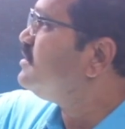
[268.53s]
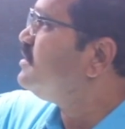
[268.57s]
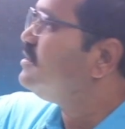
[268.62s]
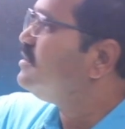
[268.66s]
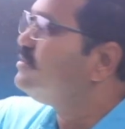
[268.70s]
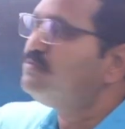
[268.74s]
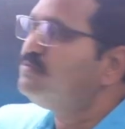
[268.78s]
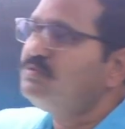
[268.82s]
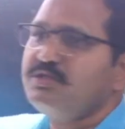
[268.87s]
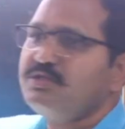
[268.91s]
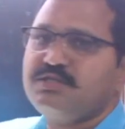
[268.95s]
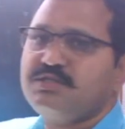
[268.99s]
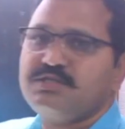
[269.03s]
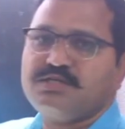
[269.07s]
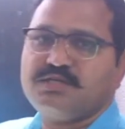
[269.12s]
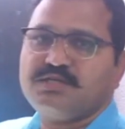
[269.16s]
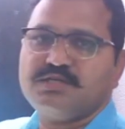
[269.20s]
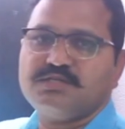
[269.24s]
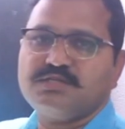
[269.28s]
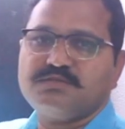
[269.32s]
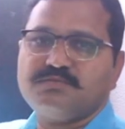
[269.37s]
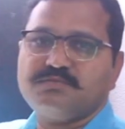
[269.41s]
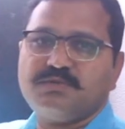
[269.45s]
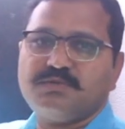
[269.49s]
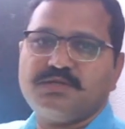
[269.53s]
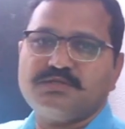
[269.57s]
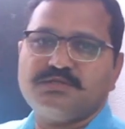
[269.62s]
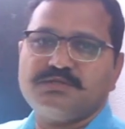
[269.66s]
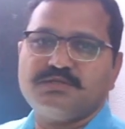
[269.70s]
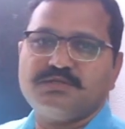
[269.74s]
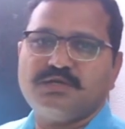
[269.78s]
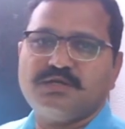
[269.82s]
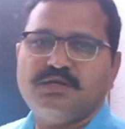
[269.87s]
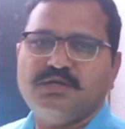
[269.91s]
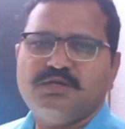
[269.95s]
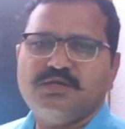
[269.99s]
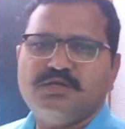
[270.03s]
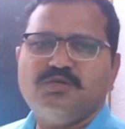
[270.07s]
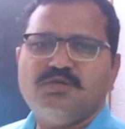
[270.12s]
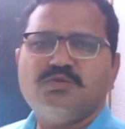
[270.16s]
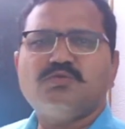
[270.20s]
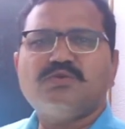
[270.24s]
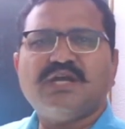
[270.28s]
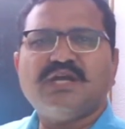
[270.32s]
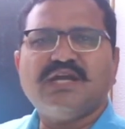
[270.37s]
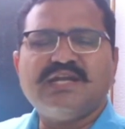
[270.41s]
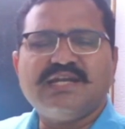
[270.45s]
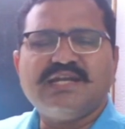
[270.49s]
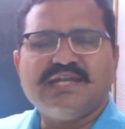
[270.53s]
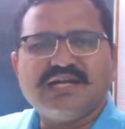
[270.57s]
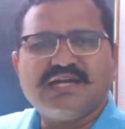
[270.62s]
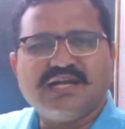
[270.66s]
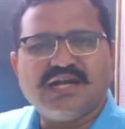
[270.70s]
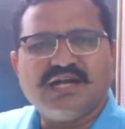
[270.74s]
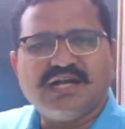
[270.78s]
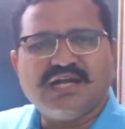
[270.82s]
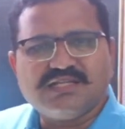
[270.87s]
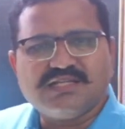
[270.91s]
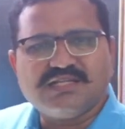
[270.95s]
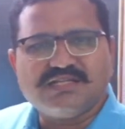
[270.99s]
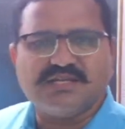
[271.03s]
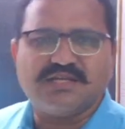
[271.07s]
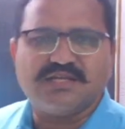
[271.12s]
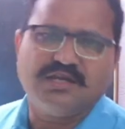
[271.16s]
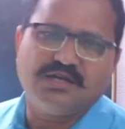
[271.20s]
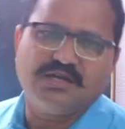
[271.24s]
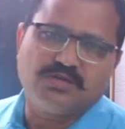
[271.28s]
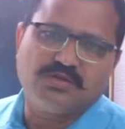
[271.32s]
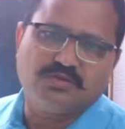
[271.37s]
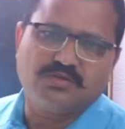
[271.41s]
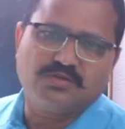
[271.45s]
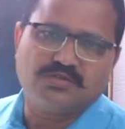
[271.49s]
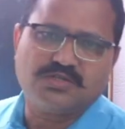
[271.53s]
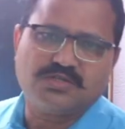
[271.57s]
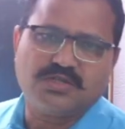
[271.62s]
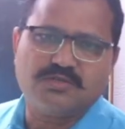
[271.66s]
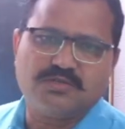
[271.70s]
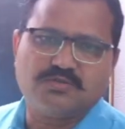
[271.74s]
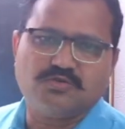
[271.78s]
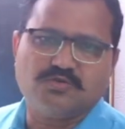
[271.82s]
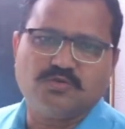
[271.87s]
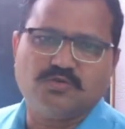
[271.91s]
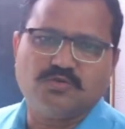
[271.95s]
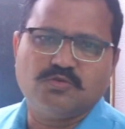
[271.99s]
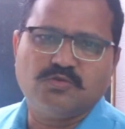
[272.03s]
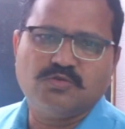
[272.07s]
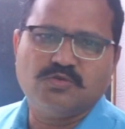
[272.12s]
with transference. You can take another electrodes also,